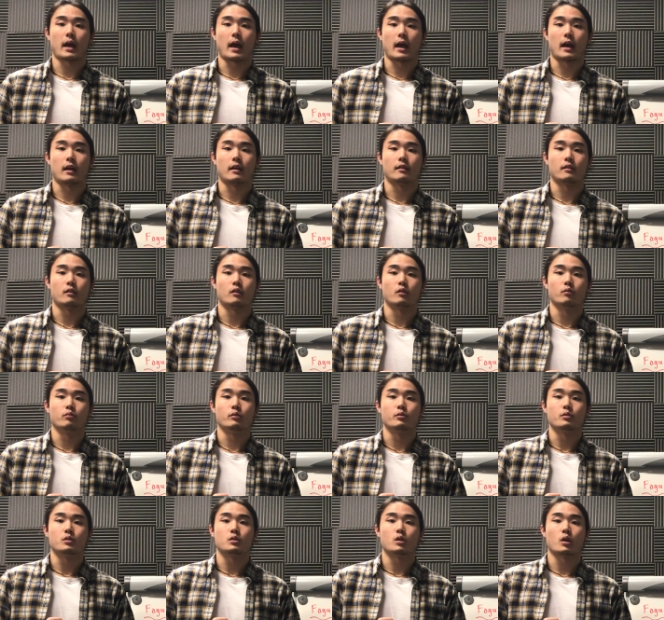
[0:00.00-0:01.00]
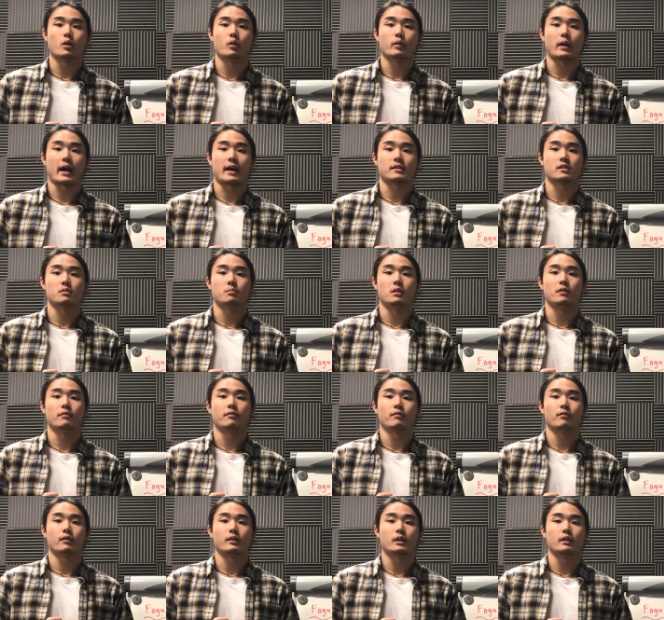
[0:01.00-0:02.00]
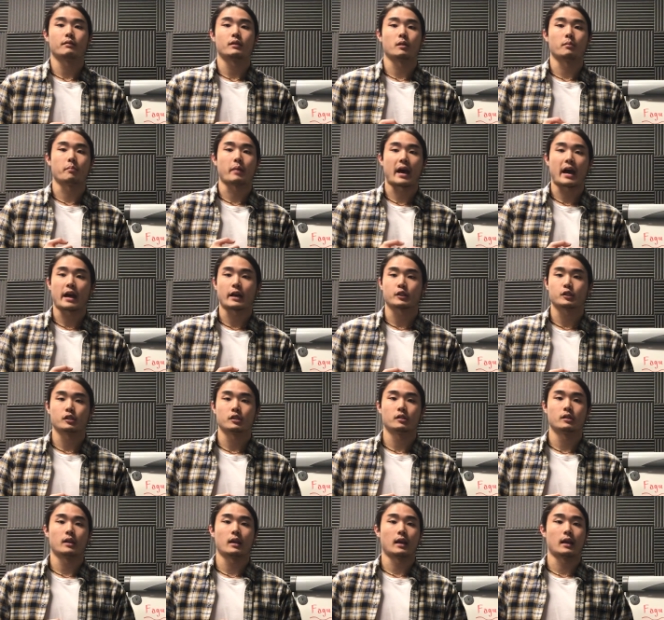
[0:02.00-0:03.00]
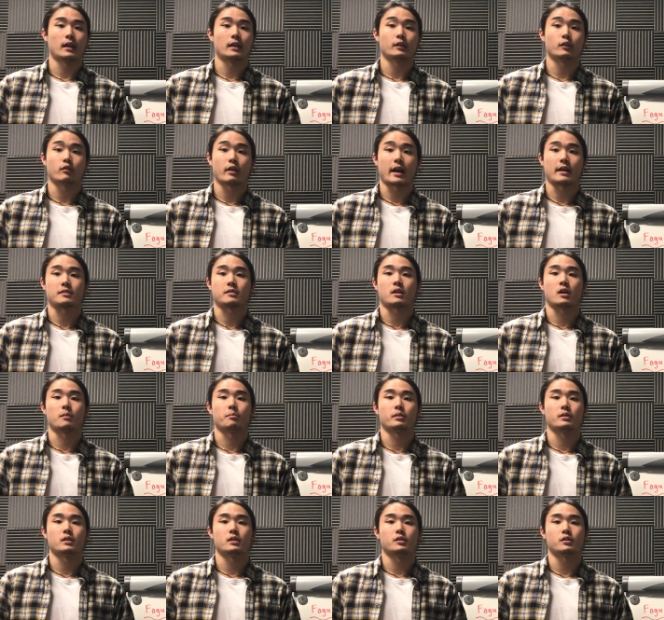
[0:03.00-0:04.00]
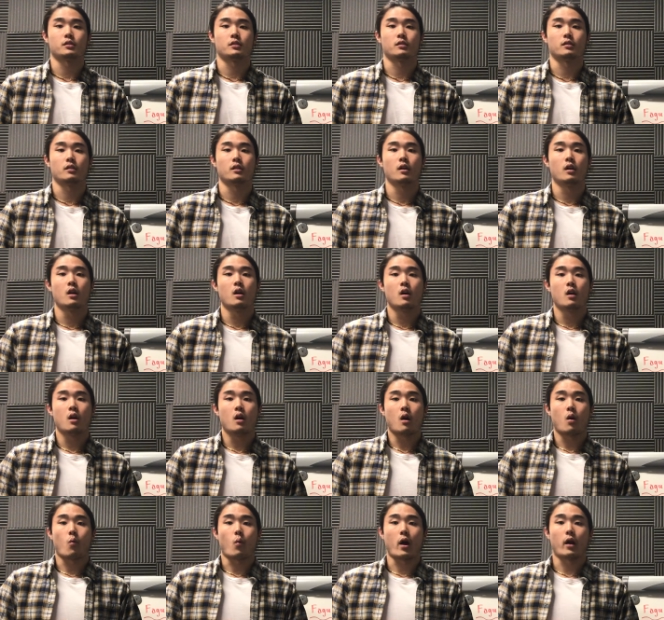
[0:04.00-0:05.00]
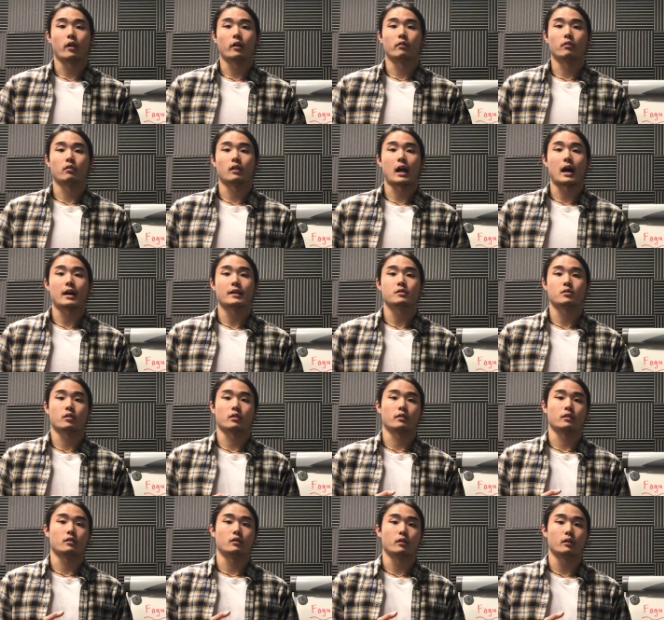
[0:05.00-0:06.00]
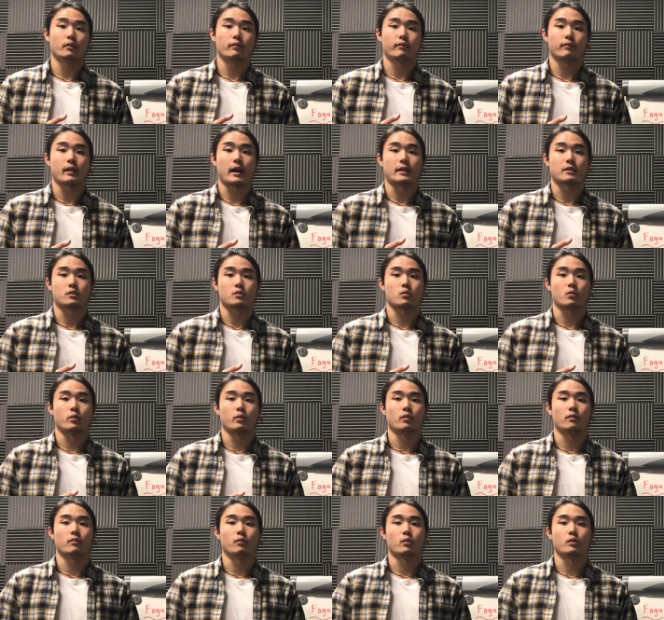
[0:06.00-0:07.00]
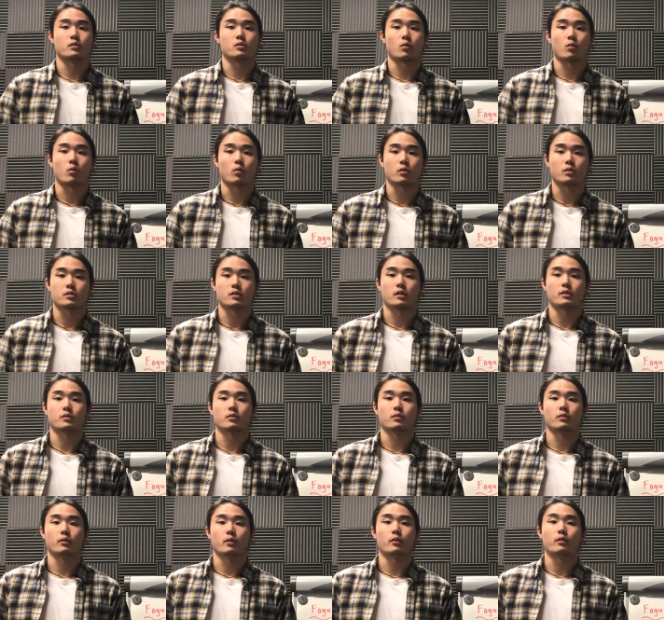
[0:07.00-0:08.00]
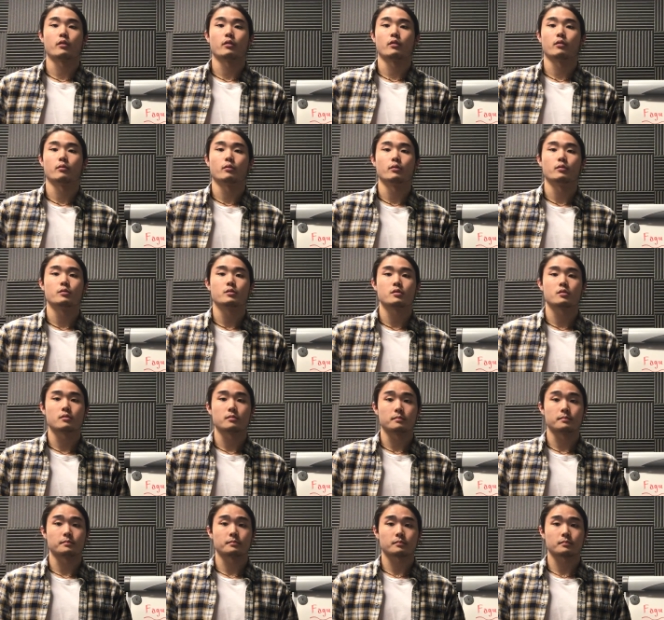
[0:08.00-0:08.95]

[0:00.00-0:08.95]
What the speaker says: And the root zone has to be free of compaction and grass competition, while it relies on a good flat soil for its horizontal growth in the roots.